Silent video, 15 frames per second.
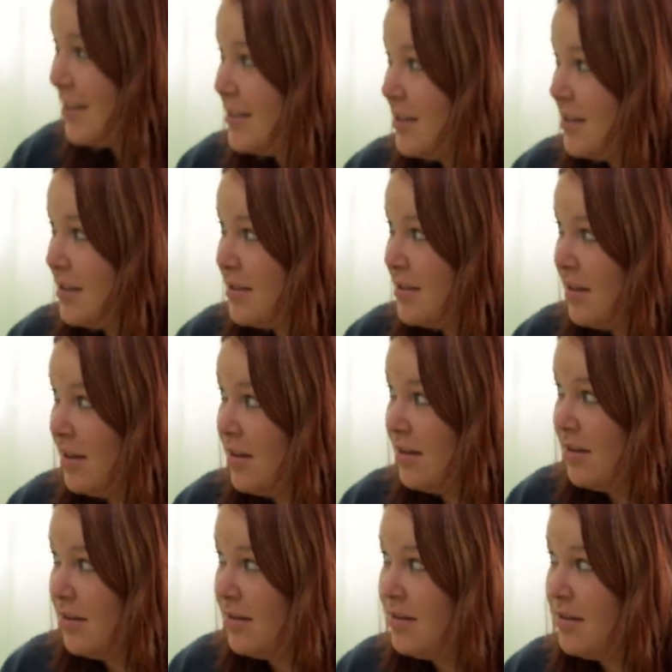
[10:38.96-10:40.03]
This is
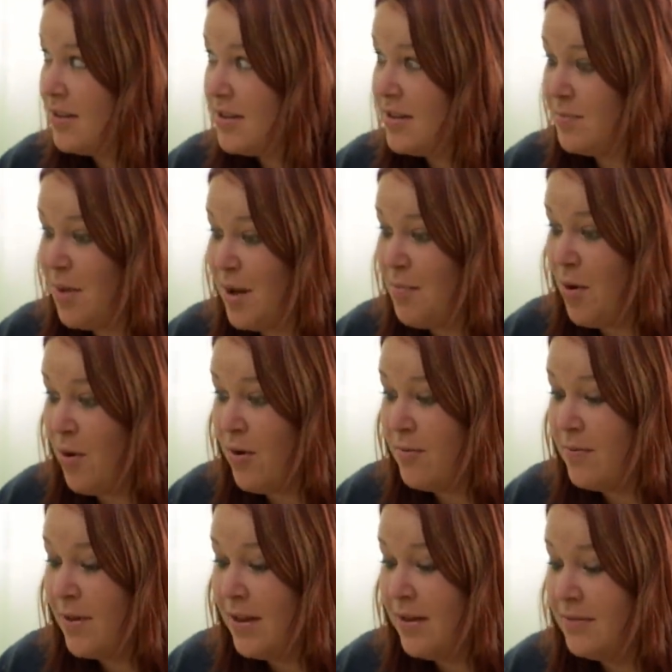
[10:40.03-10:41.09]
my
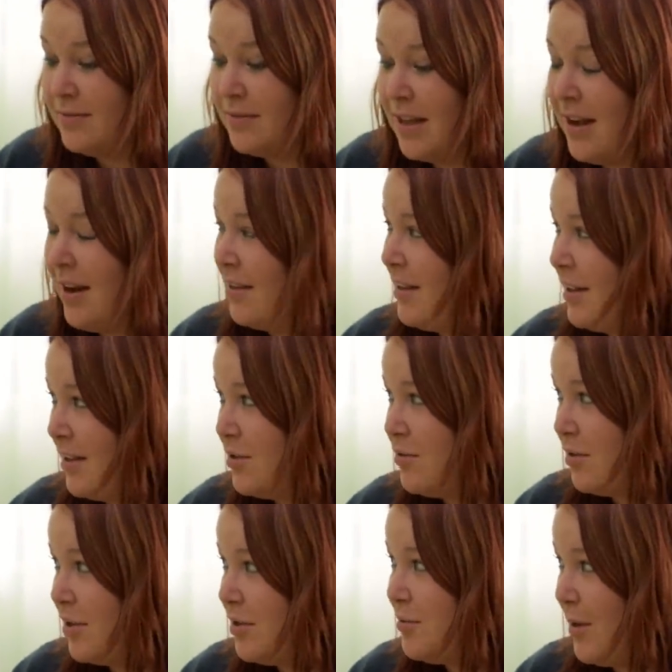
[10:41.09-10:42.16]
poem, and I think it's
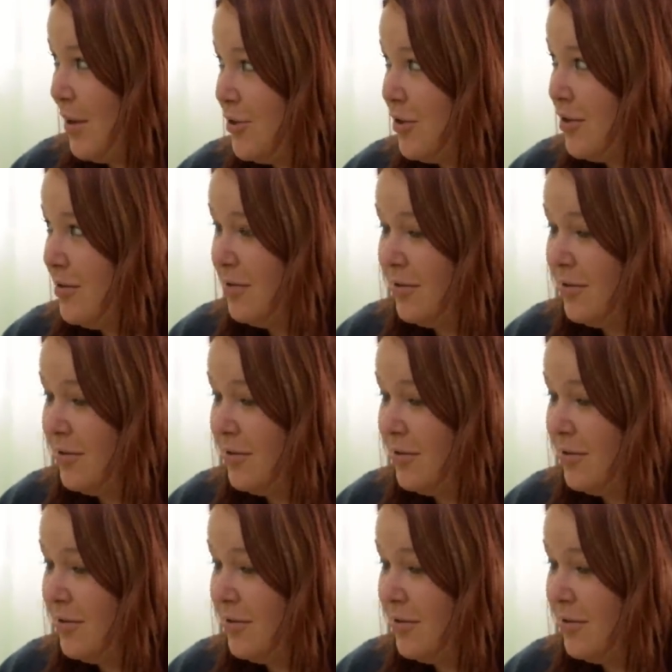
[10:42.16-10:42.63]
really special.